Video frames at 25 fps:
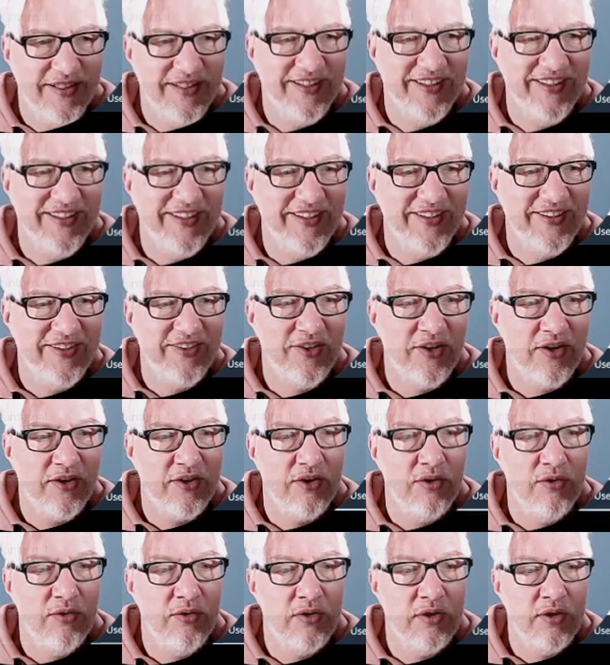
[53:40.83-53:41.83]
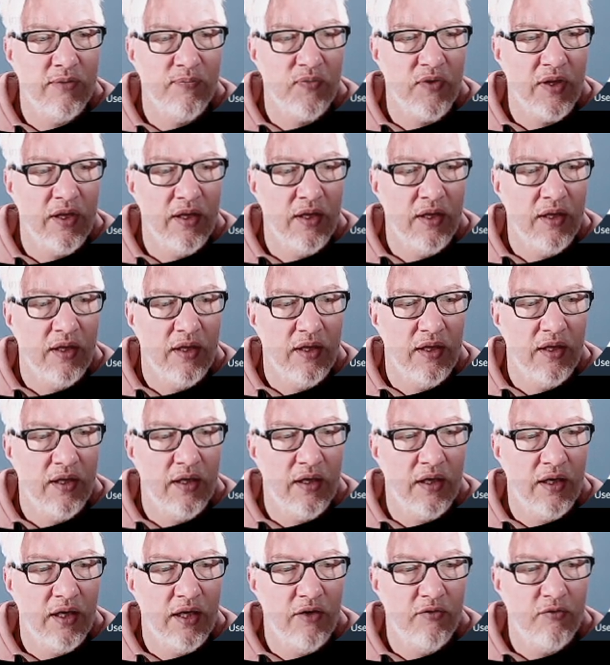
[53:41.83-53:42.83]
not Luke. Uh,
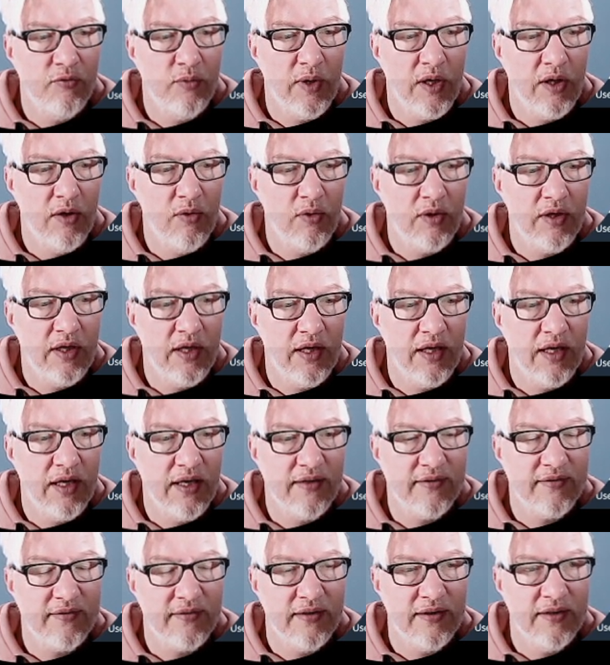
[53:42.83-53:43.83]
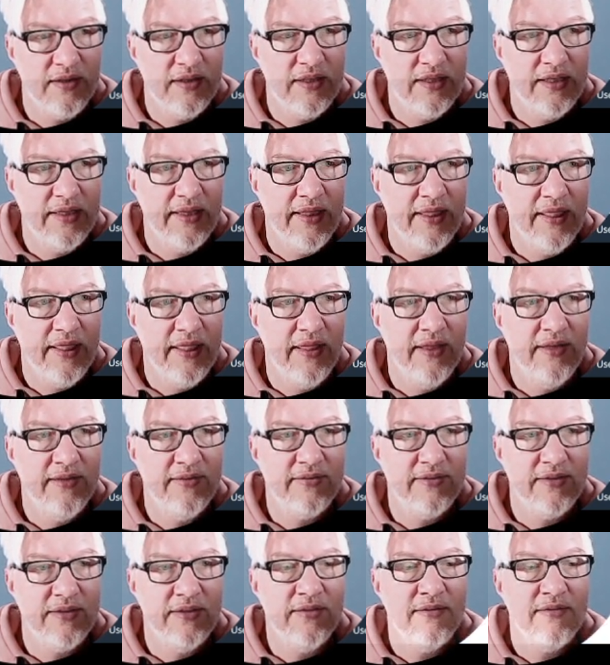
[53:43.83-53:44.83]
if we are looking as this
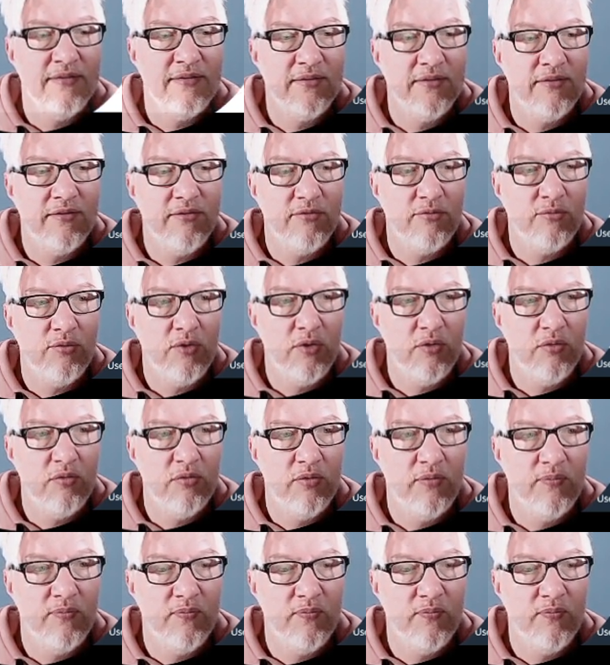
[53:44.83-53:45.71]
instance role